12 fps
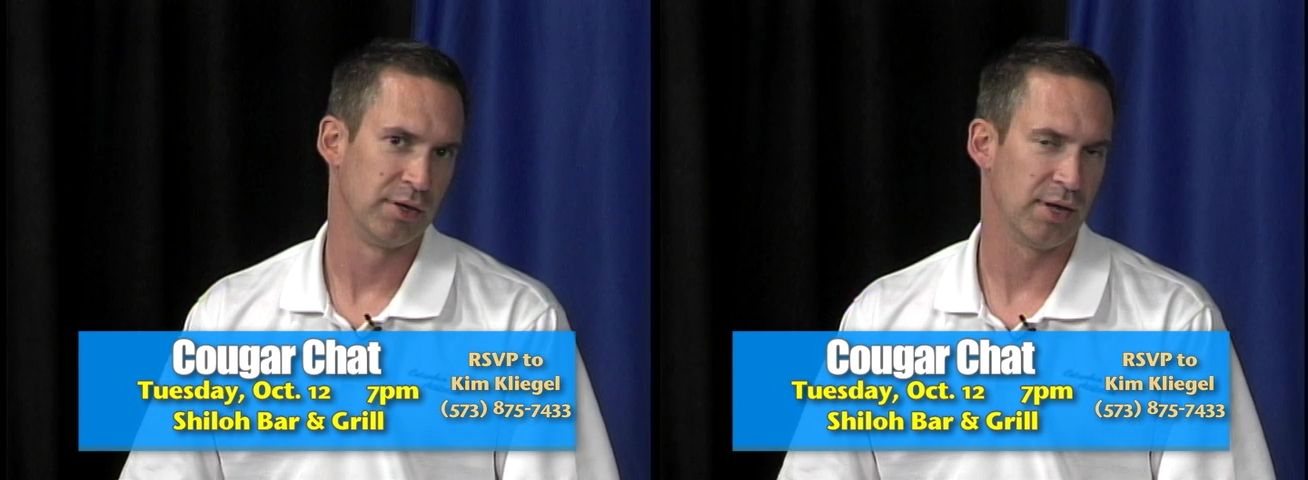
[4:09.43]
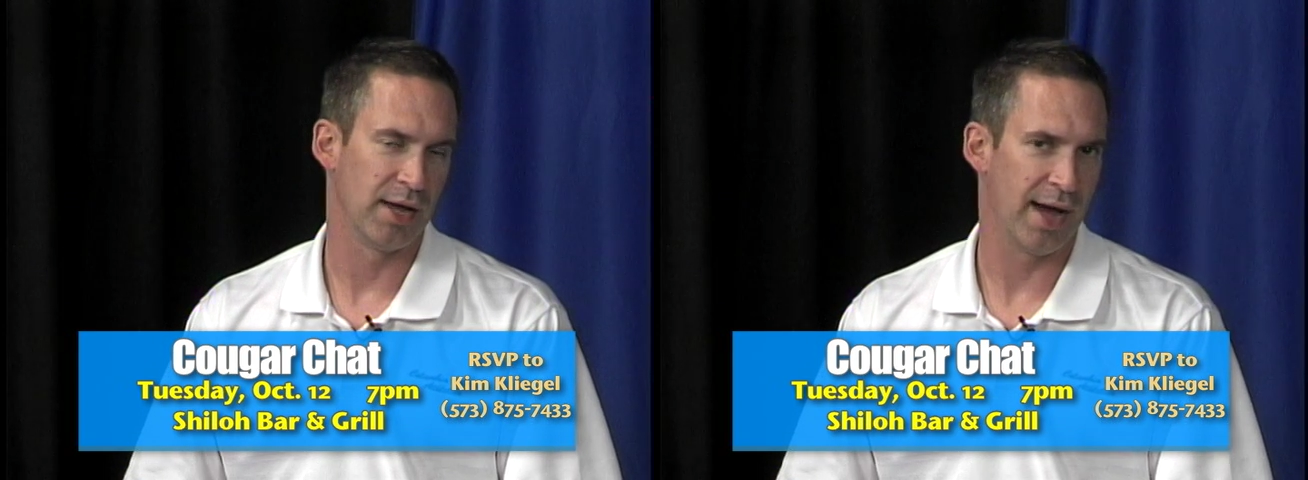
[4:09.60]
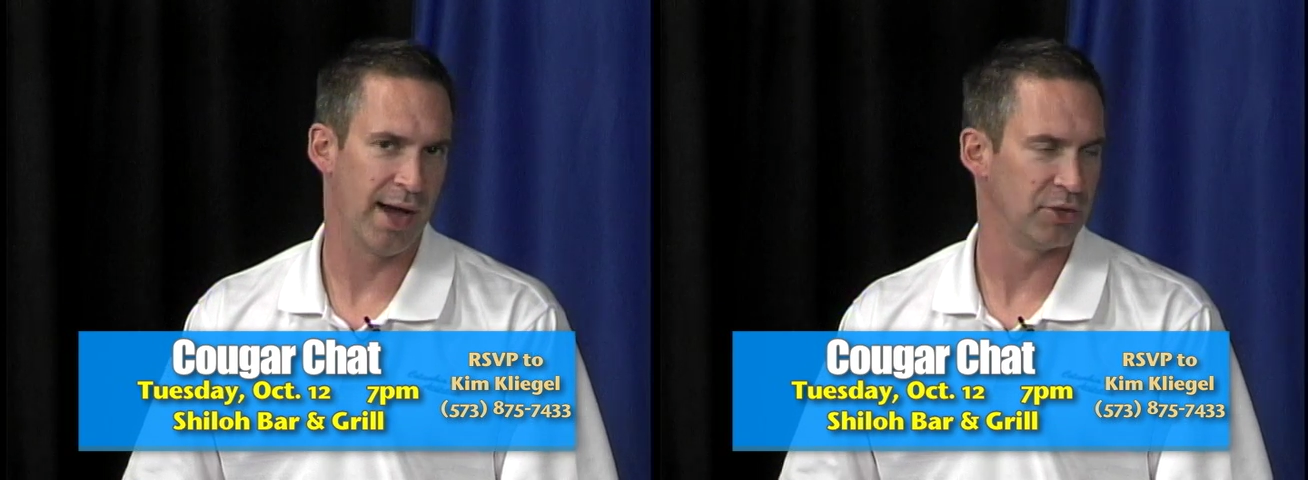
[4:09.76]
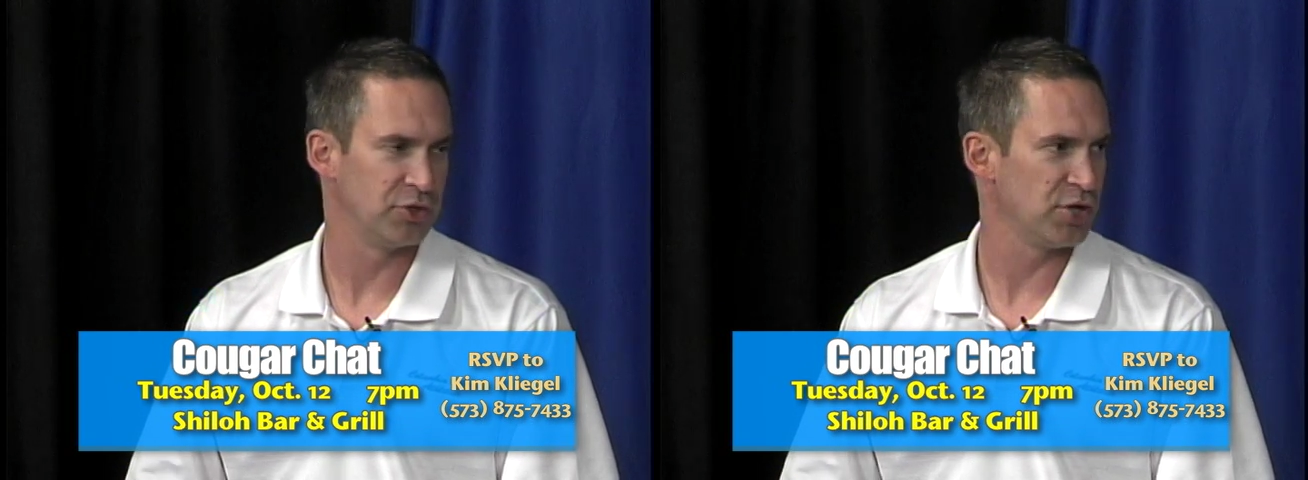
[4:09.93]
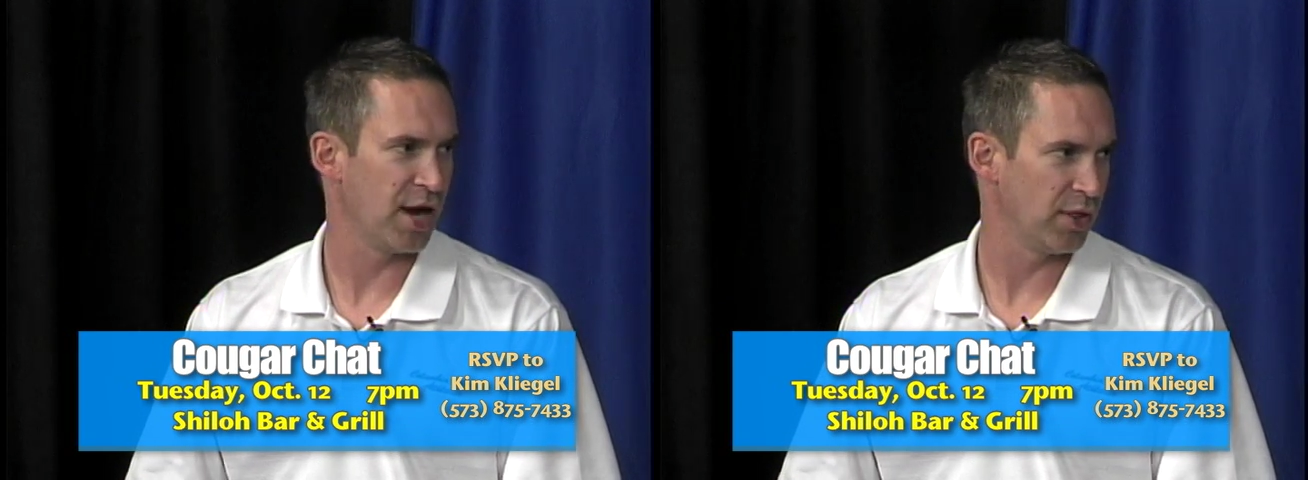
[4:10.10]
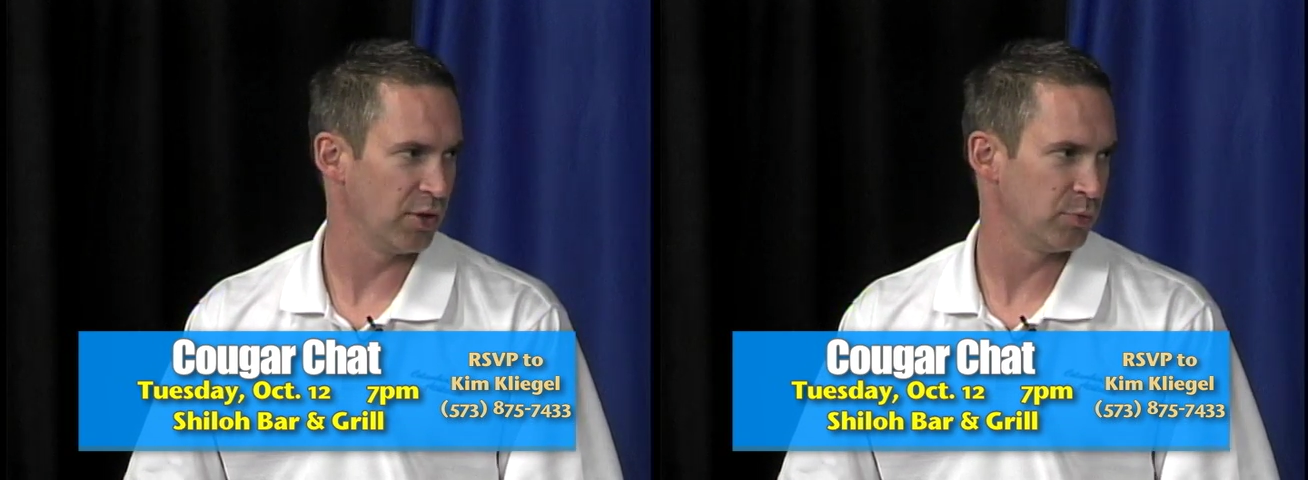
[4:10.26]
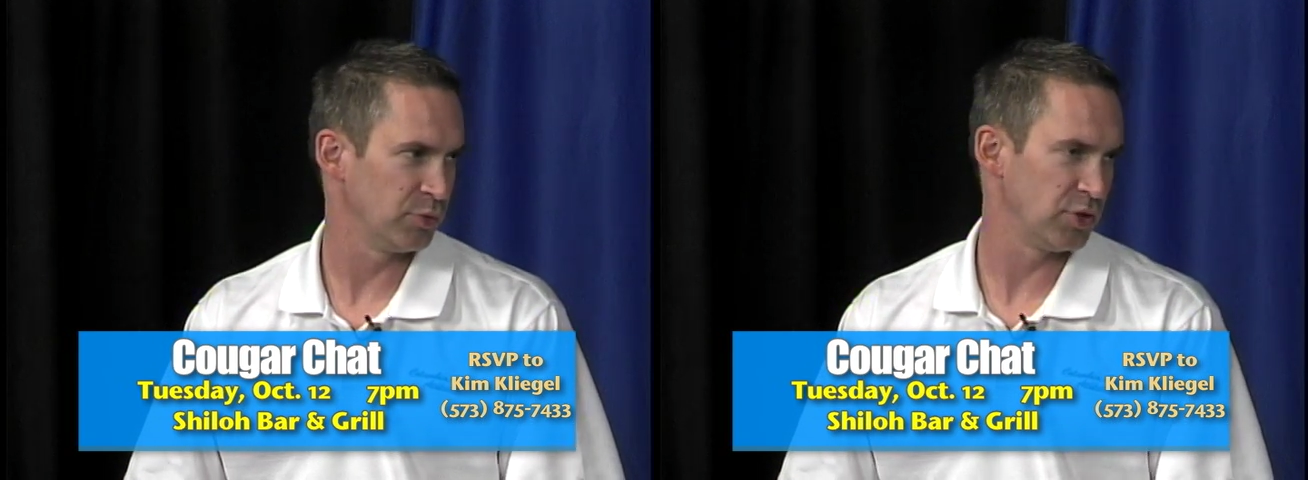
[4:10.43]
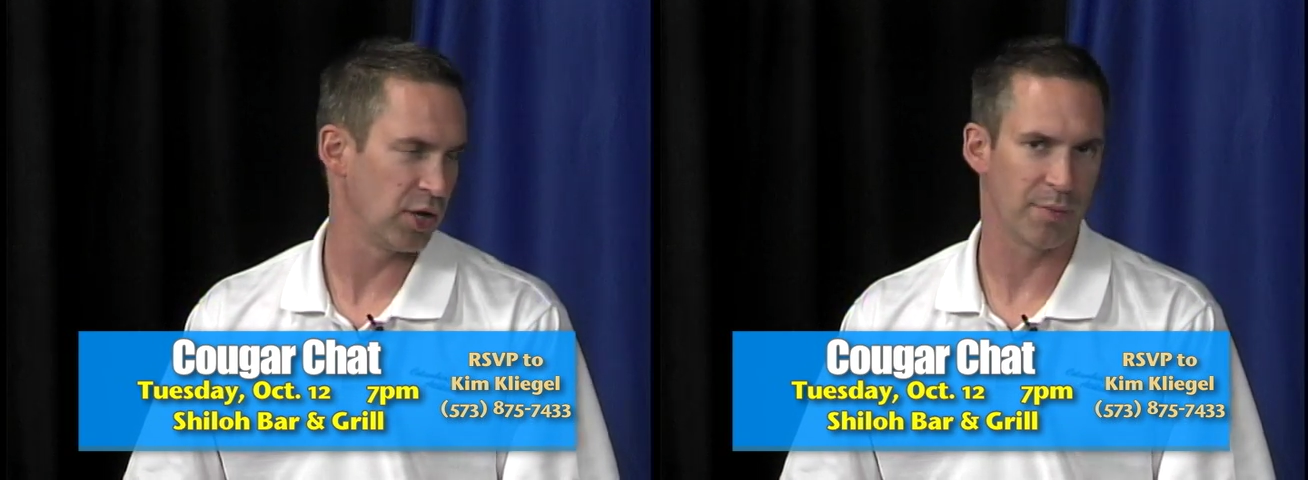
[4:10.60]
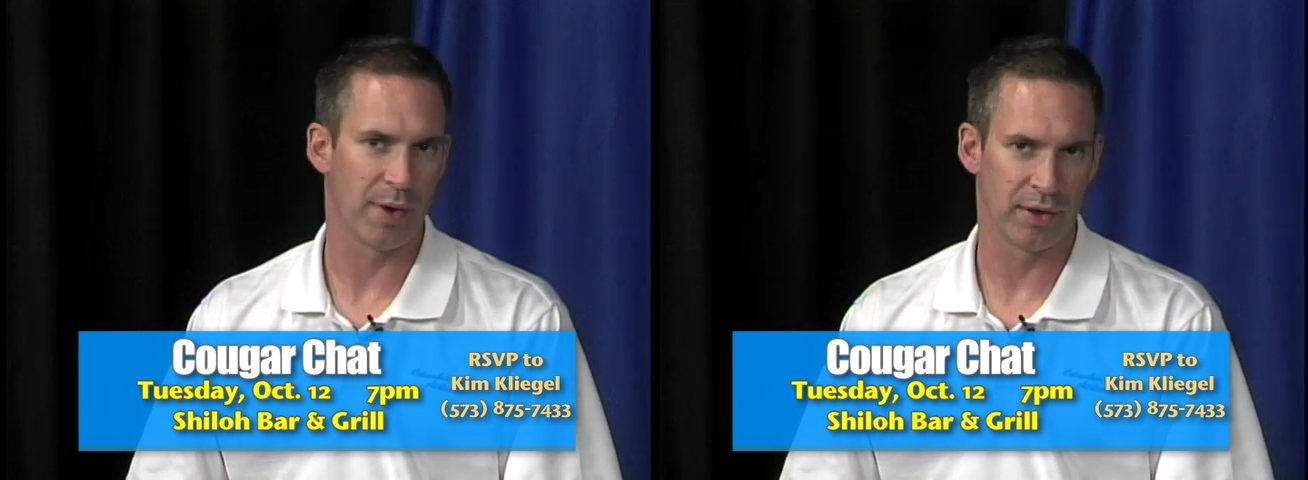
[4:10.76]
out at Shiloh, and we'll
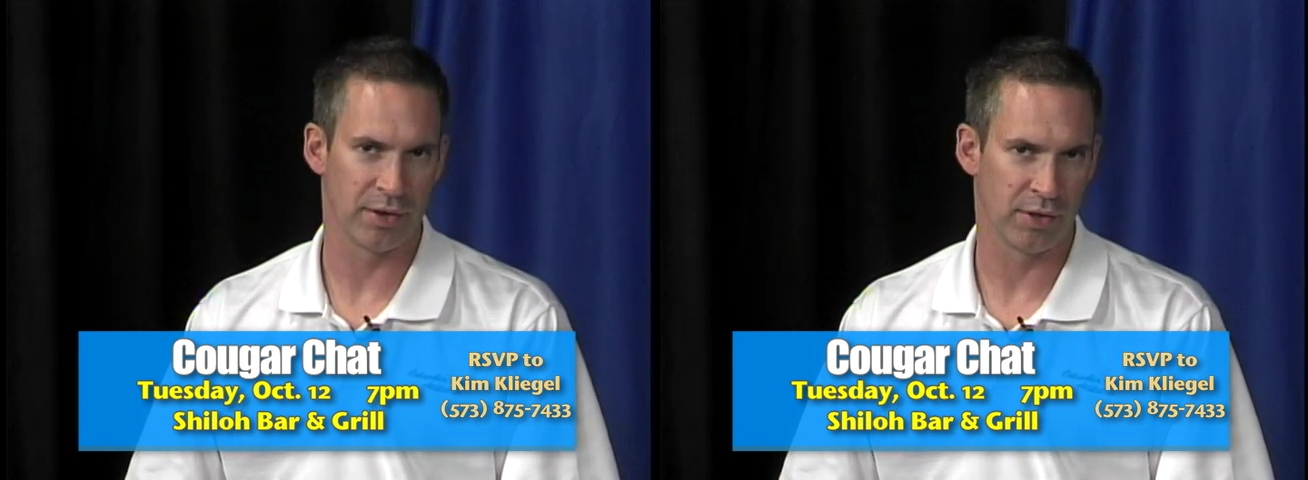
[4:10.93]
talk about